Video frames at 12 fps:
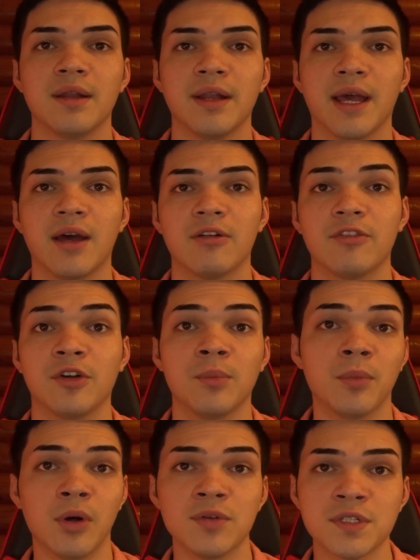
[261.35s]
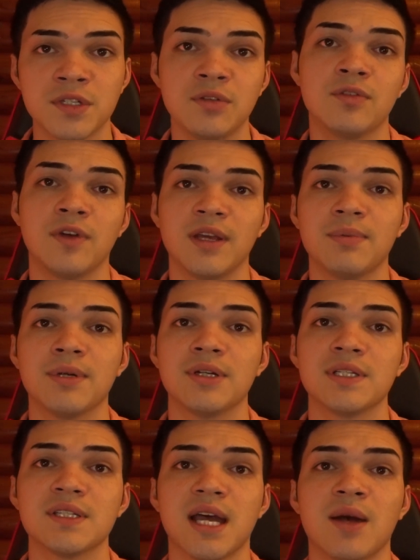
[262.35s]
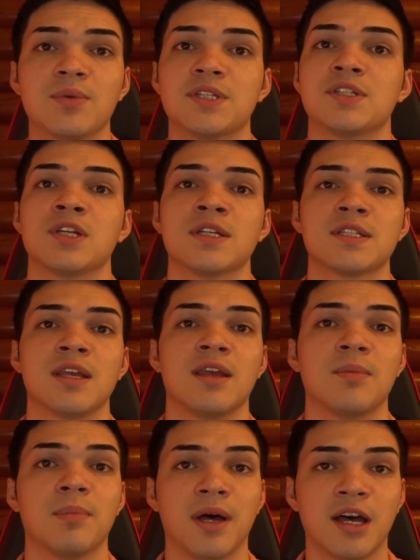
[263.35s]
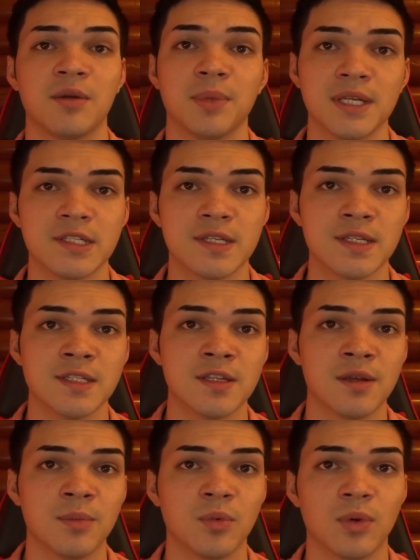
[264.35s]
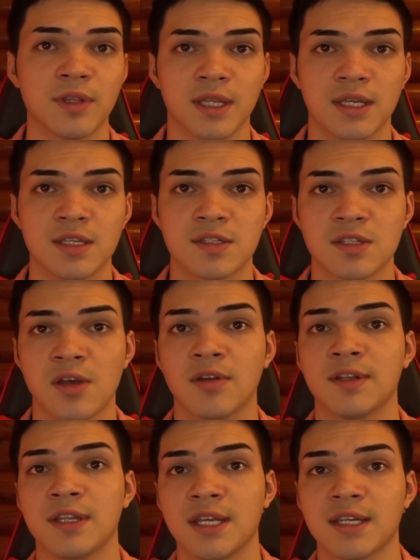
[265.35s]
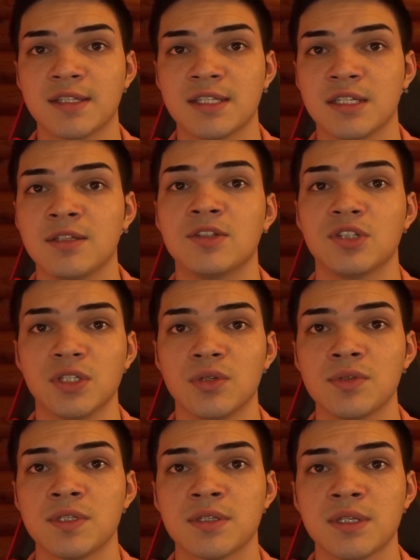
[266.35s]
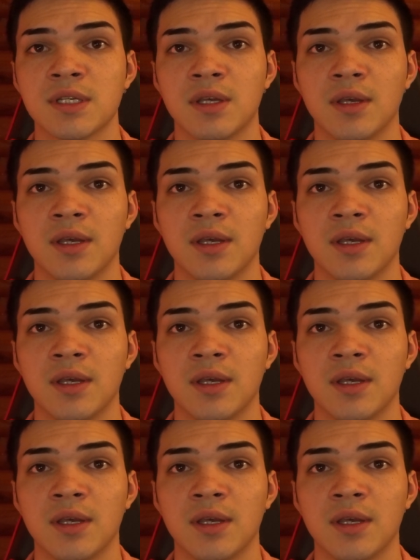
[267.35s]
Now, for most new vapors, I would suggest a pod-based system with a salt nicotine juice,